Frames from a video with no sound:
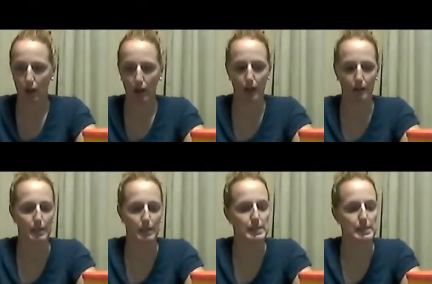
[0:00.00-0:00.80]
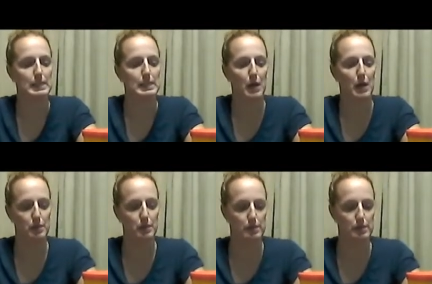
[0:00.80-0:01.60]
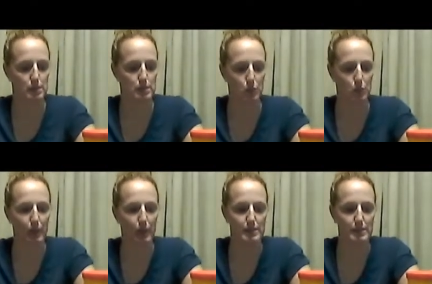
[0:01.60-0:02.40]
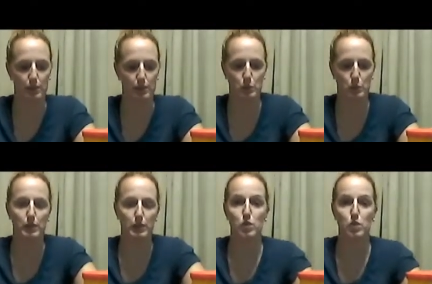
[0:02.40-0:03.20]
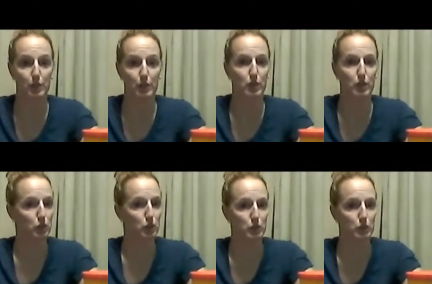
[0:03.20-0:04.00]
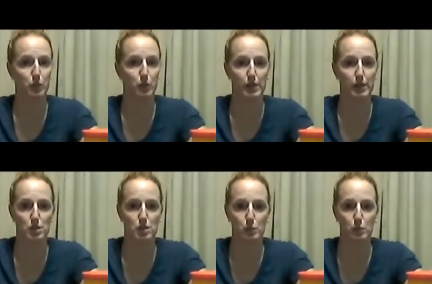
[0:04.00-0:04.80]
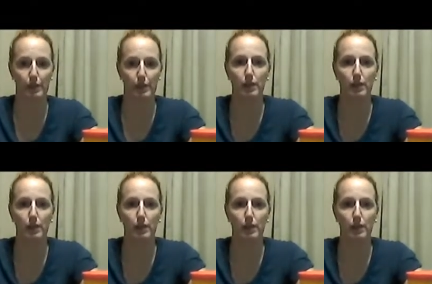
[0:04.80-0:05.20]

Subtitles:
The nice thing about this toy is that there's really no gender or cultural associations with it.